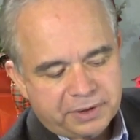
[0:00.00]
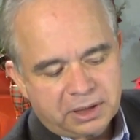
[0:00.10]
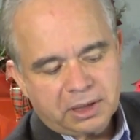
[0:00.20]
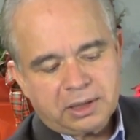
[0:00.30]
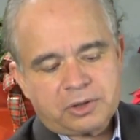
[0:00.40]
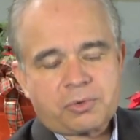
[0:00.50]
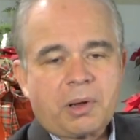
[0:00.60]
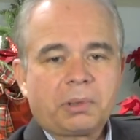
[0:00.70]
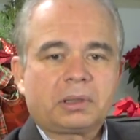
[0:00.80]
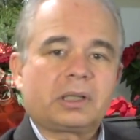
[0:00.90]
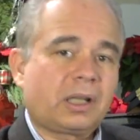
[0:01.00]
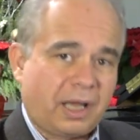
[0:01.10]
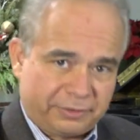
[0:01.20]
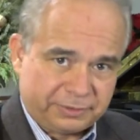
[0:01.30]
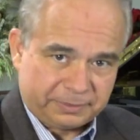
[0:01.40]
the treble
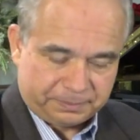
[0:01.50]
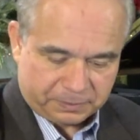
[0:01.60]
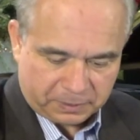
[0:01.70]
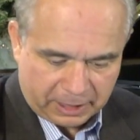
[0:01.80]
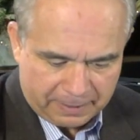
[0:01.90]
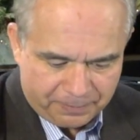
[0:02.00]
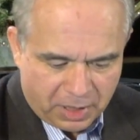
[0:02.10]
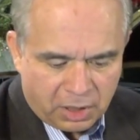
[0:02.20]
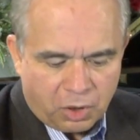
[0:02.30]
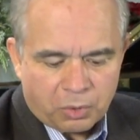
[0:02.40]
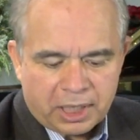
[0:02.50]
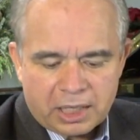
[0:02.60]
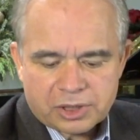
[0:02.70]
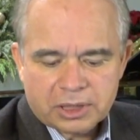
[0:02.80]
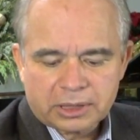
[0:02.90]
clef. Okay?
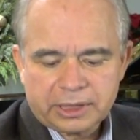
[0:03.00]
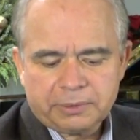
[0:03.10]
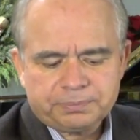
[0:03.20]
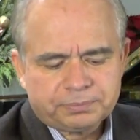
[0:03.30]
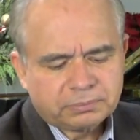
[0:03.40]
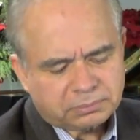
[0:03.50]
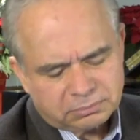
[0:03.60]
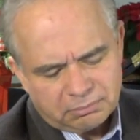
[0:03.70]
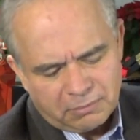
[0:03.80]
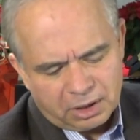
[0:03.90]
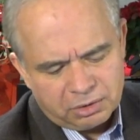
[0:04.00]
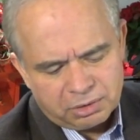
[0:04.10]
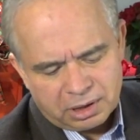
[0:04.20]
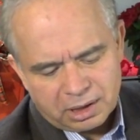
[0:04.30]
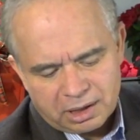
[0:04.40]
Occasionally, you
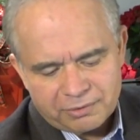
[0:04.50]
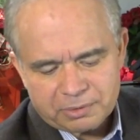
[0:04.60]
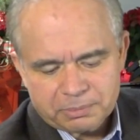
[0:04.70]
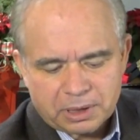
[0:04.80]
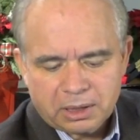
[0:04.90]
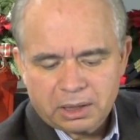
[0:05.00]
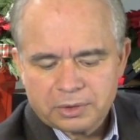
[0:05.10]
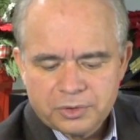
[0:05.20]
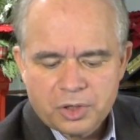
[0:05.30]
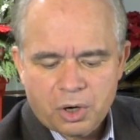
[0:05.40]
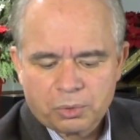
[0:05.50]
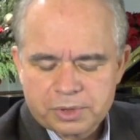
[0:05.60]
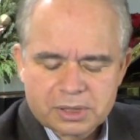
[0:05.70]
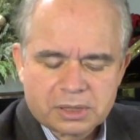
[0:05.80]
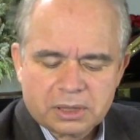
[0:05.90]
can give them
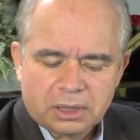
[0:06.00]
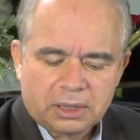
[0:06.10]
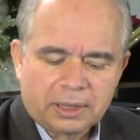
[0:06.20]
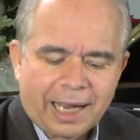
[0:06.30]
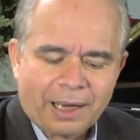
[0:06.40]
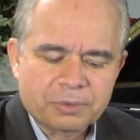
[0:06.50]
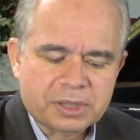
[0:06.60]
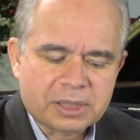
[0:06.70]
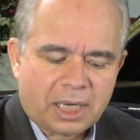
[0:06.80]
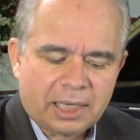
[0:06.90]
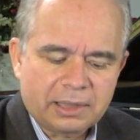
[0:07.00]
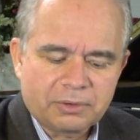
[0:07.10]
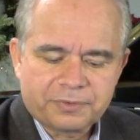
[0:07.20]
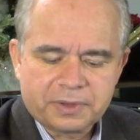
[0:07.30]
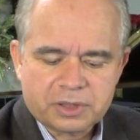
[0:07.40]
notes outside
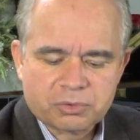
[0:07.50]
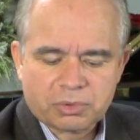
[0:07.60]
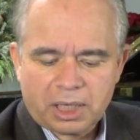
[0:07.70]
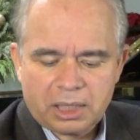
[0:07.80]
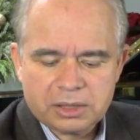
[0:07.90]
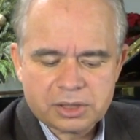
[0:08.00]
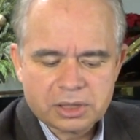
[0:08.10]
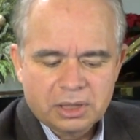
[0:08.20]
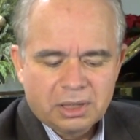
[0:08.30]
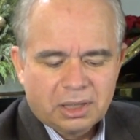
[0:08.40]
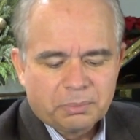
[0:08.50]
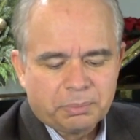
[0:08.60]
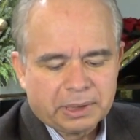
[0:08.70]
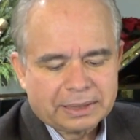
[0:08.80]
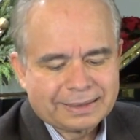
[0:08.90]
of this range,
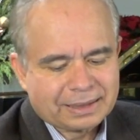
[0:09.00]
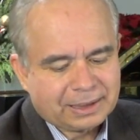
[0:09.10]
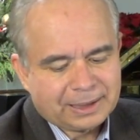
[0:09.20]
but